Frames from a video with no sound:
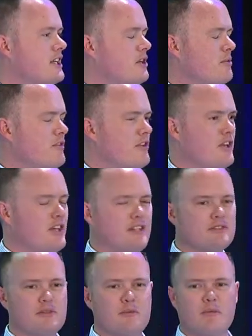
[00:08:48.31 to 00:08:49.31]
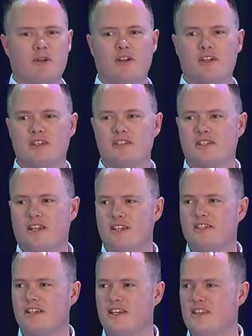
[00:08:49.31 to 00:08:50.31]
I know we've heard that from Americans. I
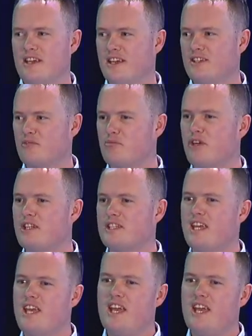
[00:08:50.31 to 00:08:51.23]
say that as a Brit.